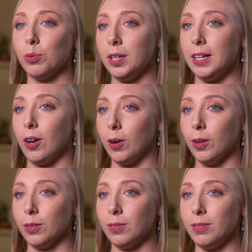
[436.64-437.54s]
really
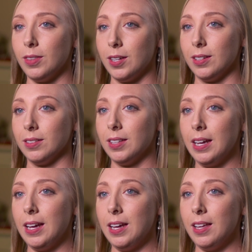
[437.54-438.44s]
are
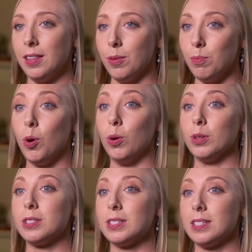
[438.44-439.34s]
the
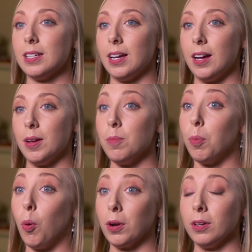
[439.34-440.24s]
most
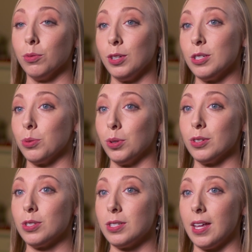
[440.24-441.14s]
important
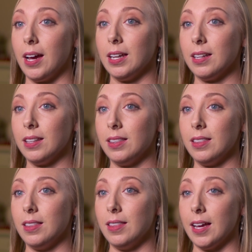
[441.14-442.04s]
resource that
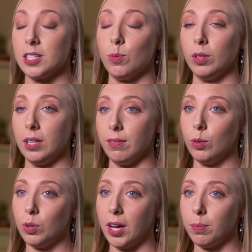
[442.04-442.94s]
someone
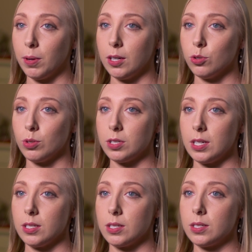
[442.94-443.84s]
living with
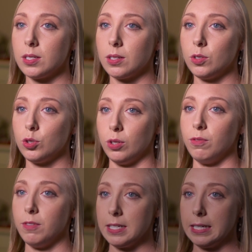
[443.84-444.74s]
hyperhidrosis
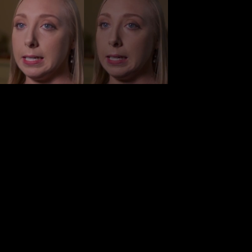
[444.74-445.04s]
should visit.